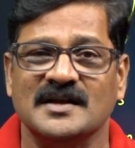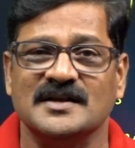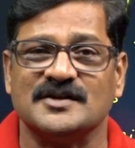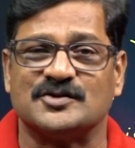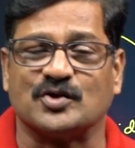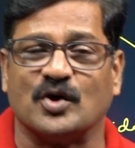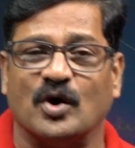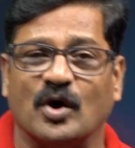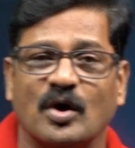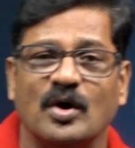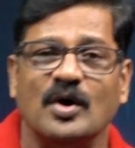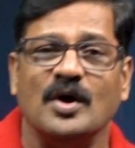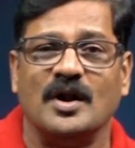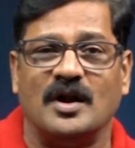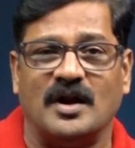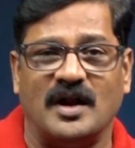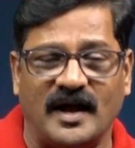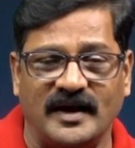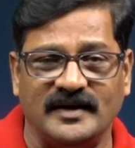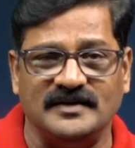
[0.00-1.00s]
So,
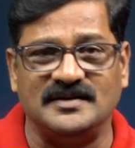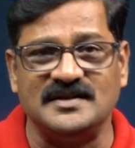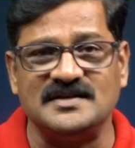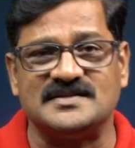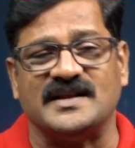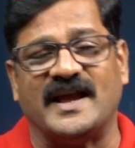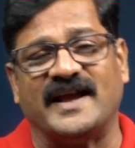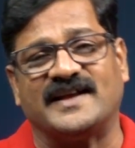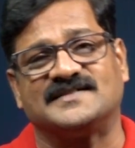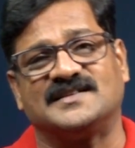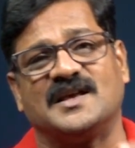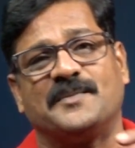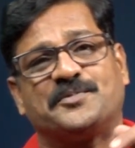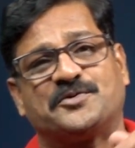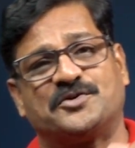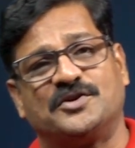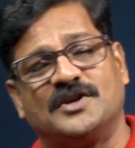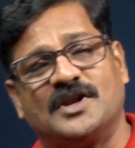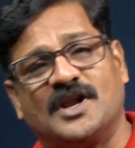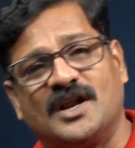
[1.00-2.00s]
like this,
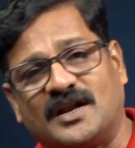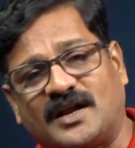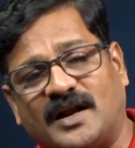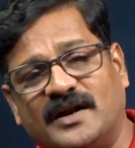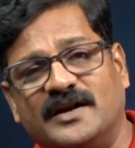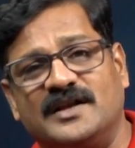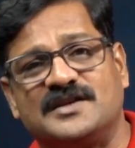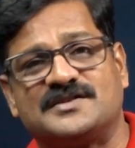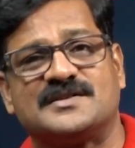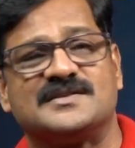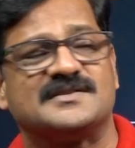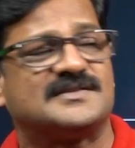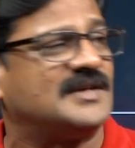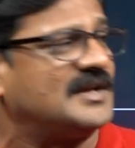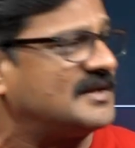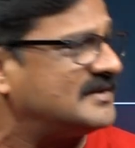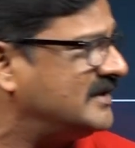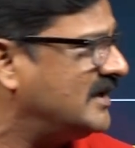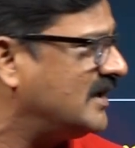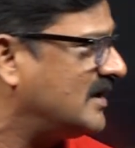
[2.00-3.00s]
exceptional conditions
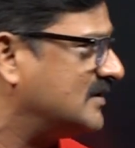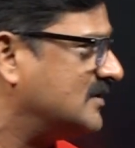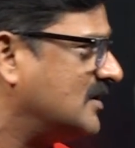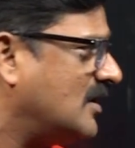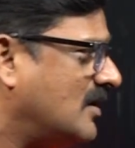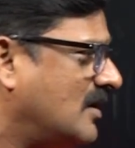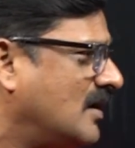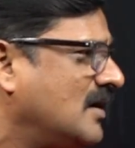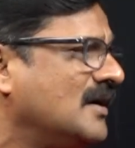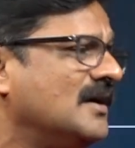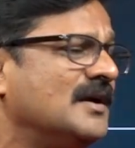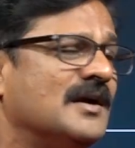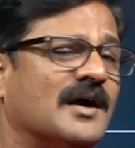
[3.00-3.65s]
are there in the